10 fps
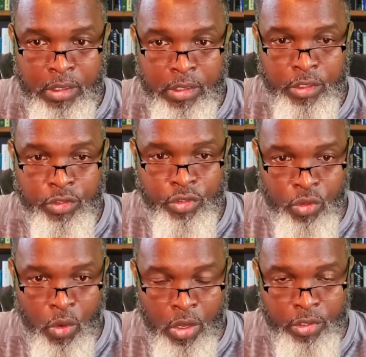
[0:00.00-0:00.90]
the
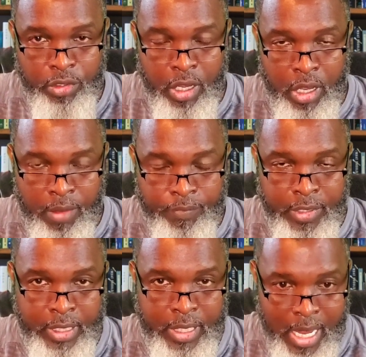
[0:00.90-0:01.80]
source of
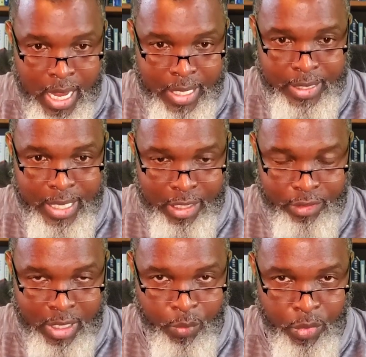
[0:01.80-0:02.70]
the context
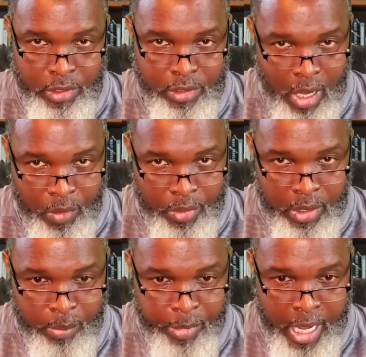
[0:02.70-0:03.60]
that we're talking
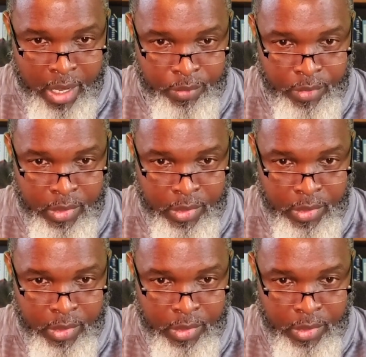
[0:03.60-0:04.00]
about.